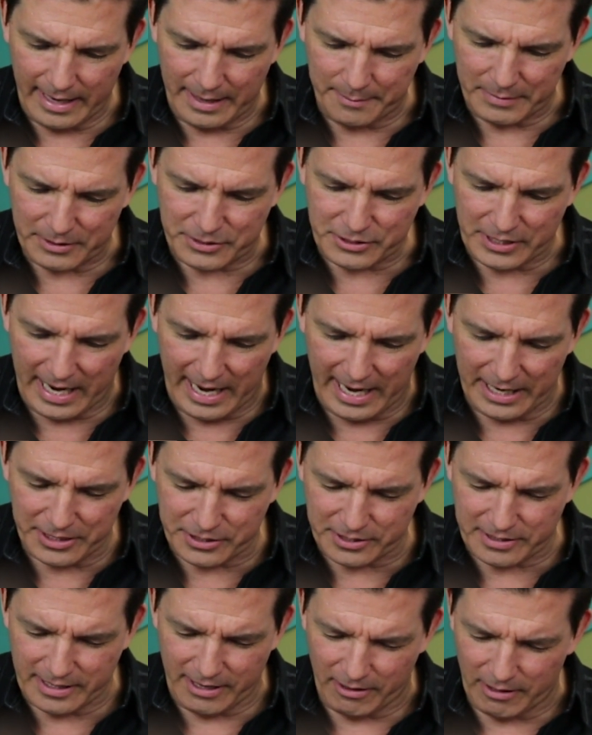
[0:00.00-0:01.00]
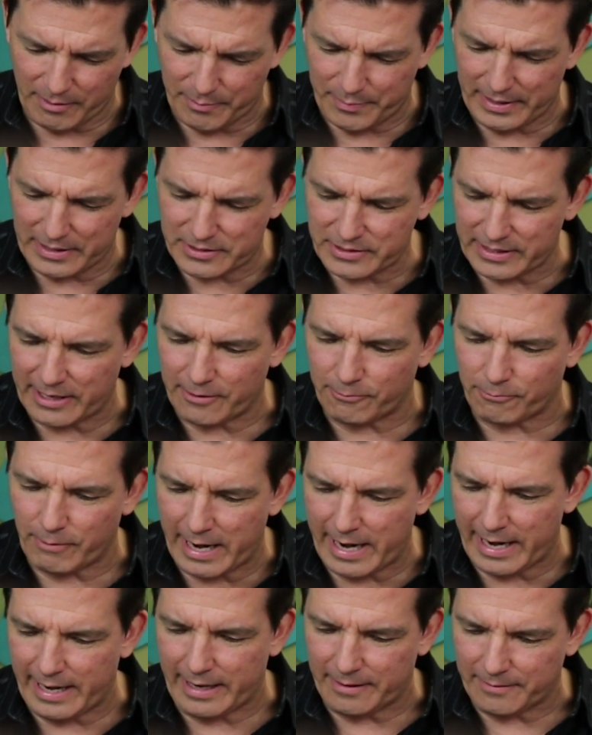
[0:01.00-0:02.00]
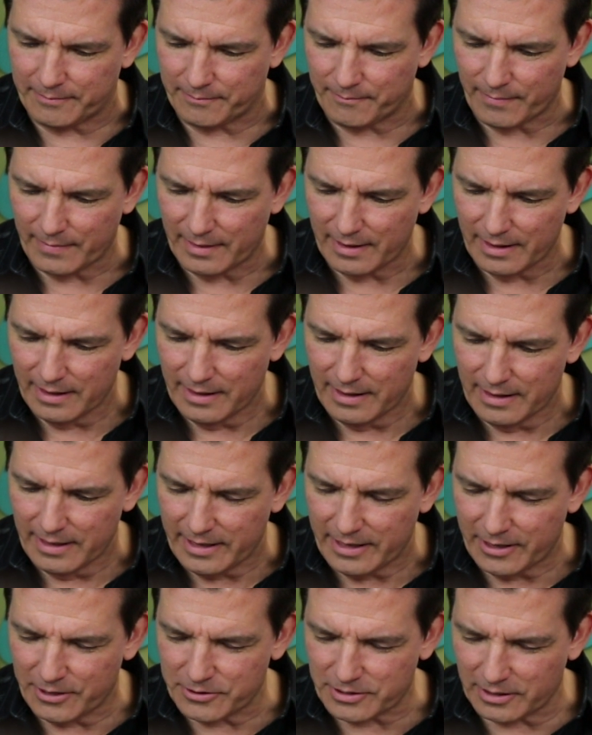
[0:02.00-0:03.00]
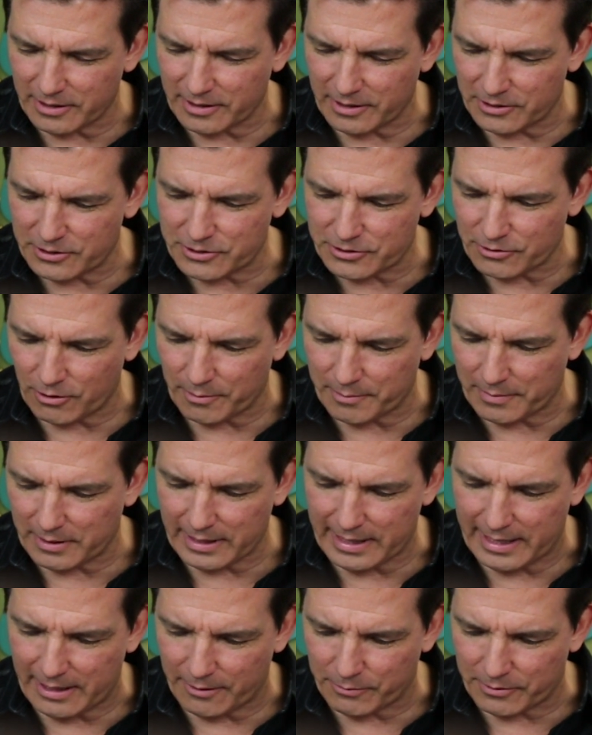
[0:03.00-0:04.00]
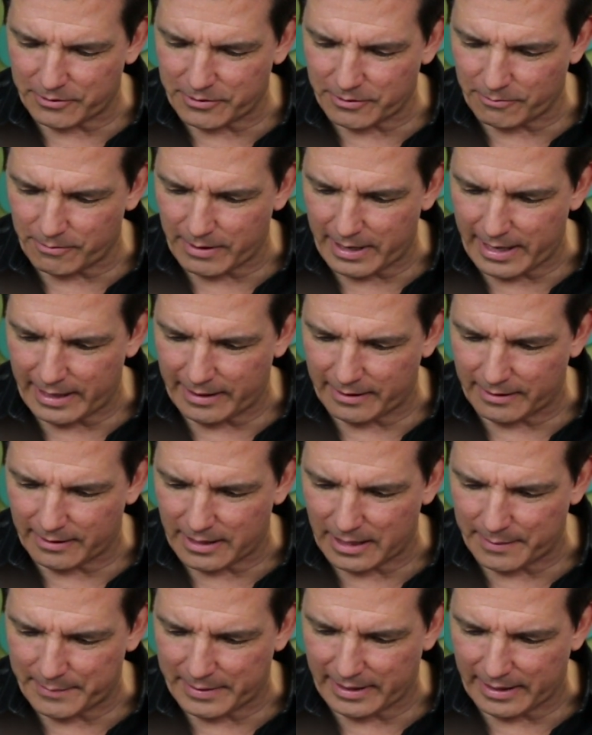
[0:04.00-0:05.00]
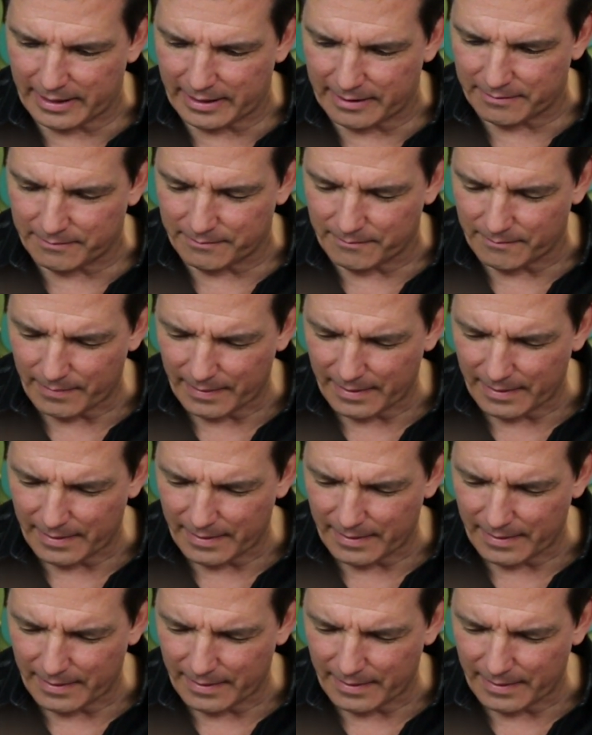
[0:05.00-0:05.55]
And massage therapists oh. and rain. Oh, interesting. Here's a little storm cloud with the rain coming in.